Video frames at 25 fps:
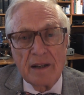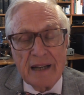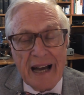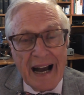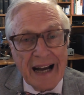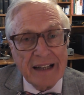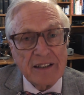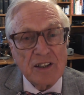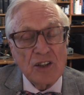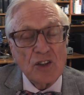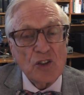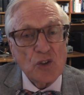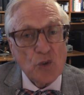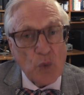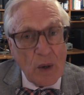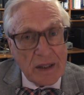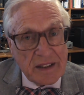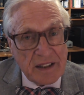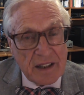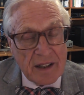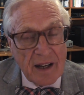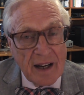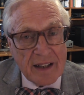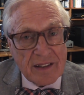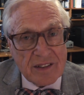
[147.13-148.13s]
And in
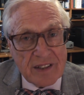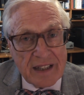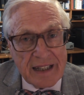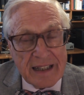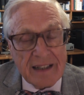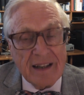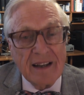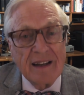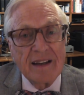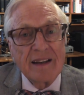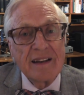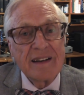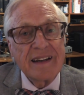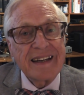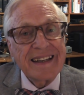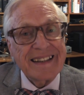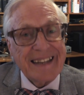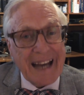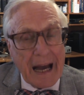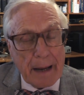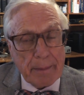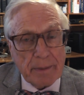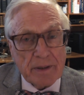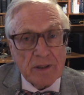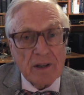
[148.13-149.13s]
2019, it
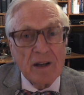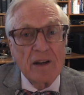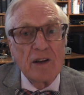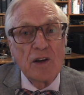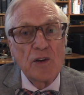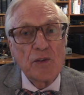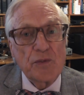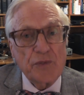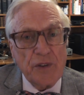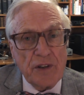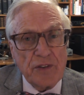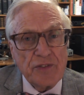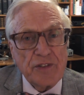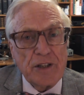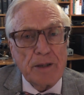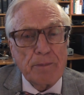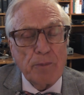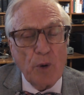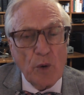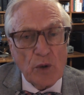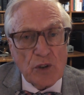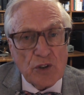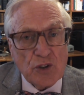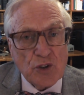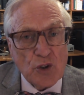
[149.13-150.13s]
happened.
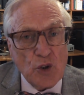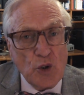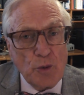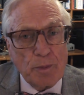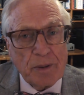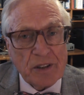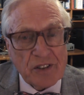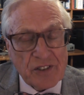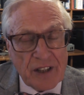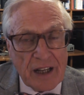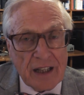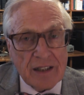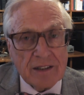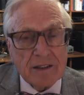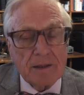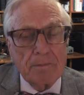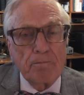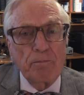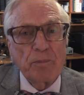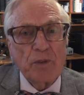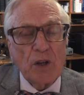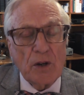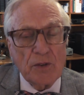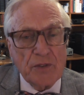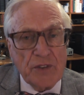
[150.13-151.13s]
50.2%
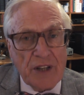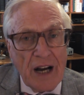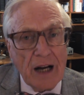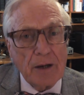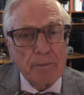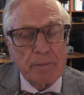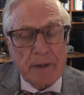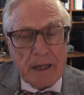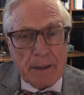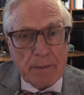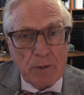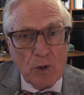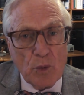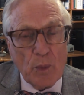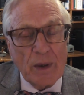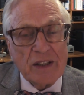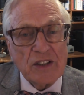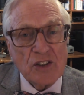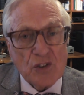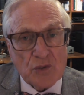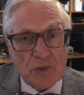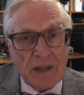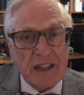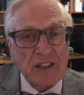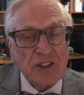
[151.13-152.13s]
of young people went
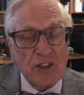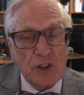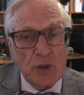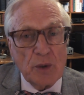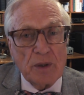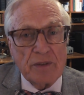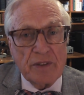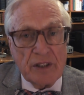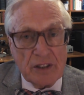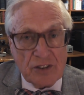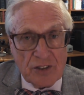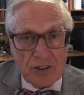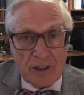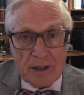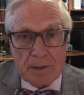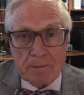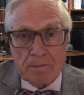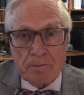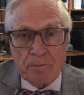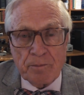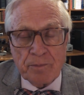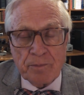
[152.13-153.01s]
straight to university.